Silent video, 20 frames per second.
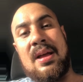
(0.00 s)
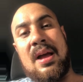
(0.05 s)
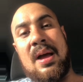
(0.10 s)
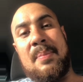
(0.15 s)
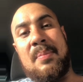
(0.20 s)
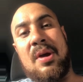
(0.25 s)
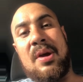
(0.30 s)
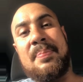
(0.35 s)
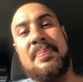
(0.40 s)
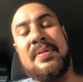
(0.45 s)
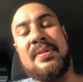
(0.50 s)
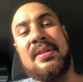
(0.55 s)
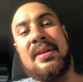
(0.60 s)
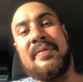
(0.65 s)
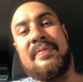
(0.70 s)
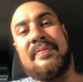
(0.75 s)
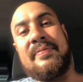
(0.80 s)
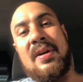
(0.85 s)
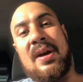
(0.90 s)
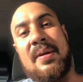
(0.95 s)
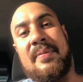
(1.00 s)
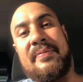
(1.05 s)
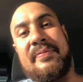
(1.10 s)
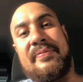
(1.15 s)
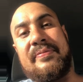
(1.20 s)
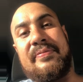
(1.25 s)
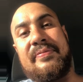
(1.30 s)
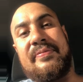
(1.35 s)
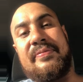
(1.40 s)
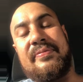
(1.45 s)
hoping that
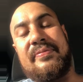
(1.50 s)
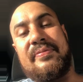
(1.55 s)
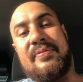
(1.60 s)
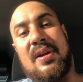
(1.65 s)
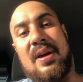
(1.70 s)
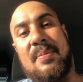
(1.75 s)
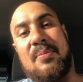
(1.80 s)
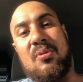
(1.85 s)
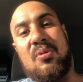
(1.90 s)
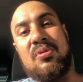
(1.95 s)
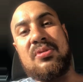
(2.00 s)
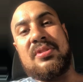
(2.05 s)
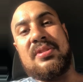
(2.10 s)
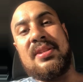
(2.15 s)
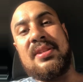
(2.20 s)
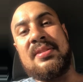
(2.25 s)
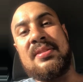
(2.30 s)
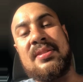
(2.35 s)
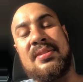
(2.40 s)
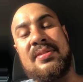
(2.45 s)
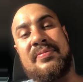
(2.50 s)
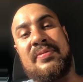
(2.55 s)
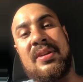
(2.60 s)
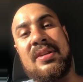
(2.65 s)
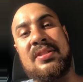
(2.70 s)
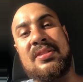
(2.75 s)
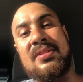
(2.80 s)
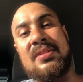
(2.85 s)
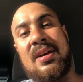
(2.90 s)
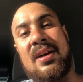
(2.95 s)
Ortiz is
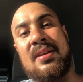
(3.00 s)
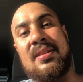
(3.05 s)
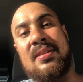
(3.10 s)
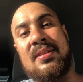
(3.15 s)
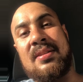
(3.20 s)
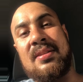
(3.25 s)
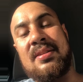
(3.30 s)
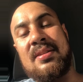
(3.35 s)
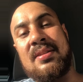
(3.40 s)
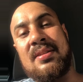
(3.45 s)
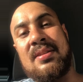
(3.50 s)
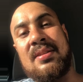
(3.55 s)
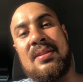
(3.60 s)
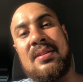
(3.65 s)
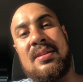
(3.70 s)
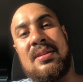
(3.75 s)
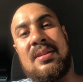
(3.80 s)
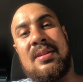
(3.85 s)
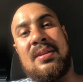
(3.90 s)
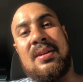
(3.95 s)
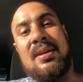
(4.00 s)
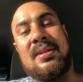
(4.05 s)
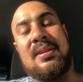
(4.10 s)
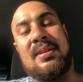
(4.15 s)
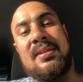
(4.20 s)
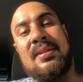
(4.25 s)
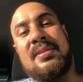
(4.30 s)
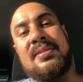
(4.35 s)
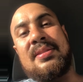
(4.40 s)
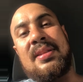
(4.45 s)
ringside. And at
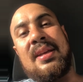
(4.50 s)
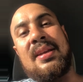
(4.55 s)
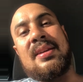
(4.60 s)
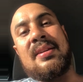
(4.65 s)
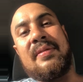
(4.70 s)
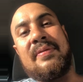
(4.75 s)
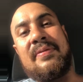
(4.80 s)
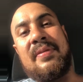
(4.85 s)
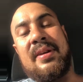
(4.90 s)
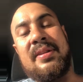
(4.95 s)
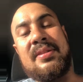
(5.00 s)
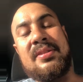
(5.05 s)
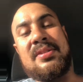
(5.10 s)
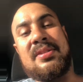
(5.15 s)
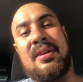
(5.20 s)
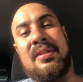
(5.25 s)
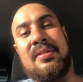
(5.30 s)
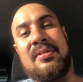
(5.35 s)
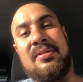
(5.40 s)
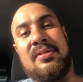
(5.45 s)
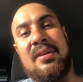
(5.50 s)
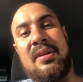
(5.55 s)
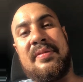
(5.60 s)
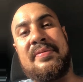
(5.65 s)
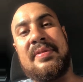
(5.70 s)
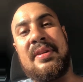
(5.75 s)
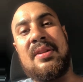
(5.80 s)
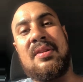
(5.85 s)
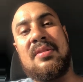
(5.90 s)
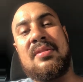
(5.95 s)
least they can fight each other, you know. If
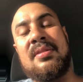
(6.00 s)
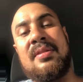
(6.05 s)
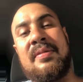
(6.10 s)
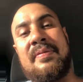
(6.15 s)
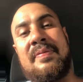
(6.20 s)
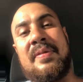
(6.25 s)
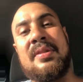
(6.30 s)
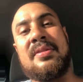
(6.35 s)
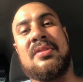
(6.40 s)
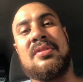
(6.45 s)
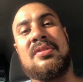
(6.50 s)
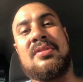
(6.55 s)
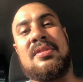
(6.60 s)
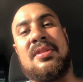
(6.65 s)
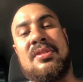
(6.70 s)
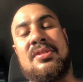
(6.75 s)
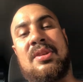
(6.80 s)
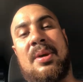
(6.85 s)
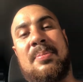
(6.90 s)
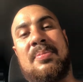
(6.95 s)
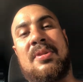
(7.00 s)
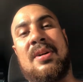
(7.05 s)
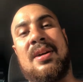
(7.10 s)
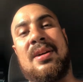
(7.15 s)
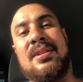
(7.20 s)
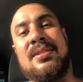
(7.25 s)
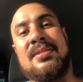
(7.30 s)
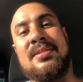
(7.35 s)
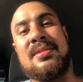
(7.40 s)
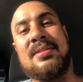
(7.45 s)
they're not going to fight the top
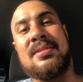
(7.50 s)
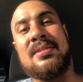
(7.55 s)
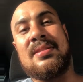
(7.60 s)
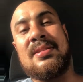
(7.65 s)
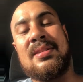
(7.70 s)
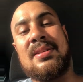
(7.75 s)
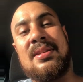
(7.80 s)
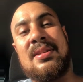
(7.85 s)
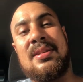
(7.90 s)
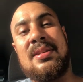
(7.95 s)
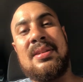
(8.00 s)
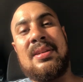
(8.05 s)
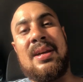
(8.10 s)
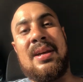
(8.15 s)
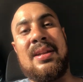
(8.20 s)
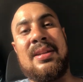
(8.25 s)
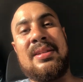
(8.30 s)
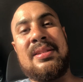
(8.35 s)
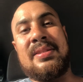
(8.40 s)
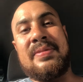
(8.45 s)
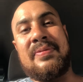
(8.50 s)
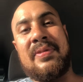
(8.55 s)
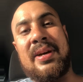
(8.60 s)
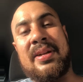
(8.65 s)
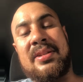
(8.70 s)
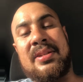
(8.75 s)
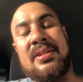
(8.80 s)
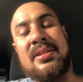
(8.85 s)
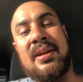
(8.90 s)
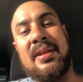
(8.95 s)
guys, at least fight
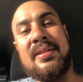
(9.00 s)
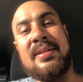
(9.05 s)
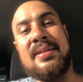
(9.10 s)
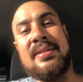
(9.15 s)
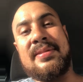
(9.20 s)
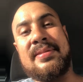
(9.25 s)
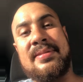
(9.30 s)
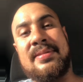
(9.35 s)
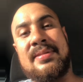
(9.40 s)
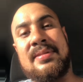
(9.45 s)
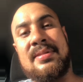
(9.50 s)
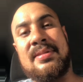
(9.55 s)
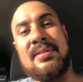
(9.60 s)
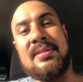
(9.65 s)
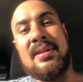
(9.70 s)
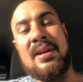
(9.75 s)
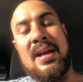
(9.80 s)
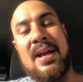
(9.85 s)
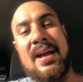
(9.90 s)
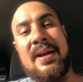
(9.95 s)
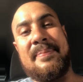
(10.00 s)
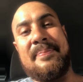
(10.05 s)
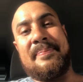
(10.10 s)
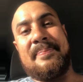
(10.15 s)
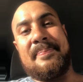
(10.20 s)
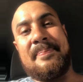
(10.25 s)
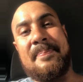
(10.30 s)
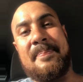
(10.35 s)
each other. But